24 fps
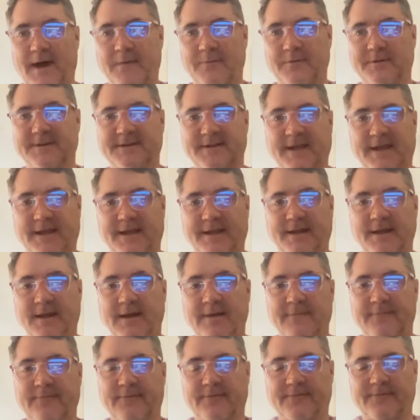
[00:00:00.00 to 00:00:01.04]
would say
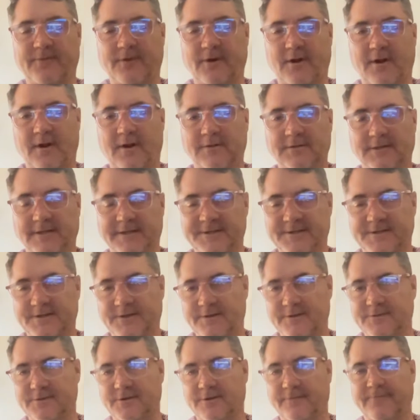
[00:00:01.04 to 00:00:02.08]
for our
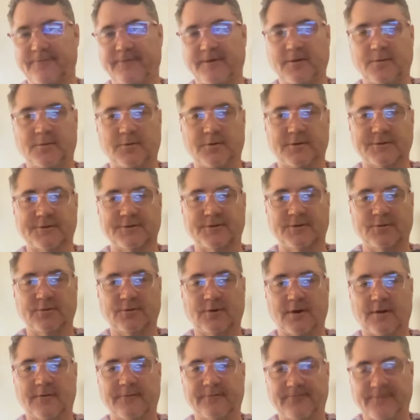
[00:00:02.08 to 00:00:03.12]
listeners or viewers
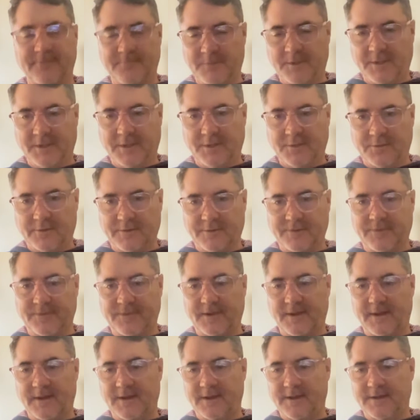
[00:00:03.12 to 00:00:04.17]
who aren't familiar with
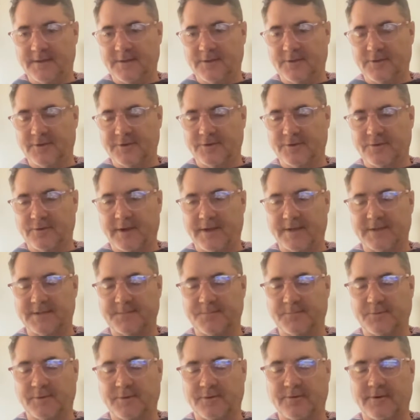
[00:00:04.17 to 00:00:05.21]
Good to Great, it's
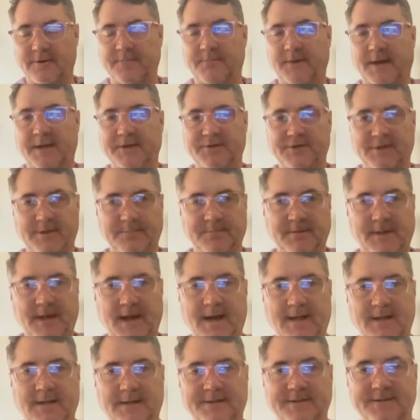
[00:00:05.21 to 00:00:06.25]
a book written by Jim
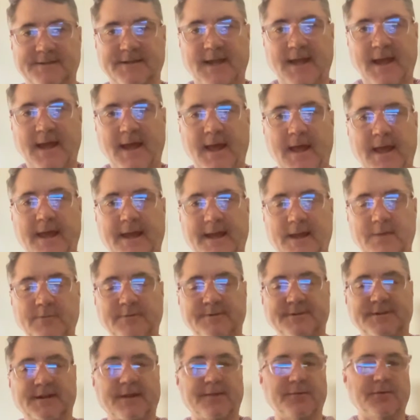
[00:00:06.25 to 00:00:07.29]
Collins. And I
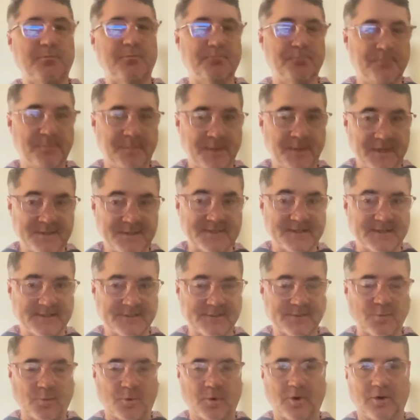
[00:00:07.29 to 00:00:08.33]
would say in the
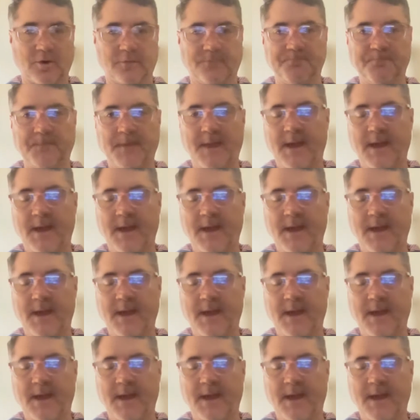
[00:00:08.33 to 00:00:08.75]
business world,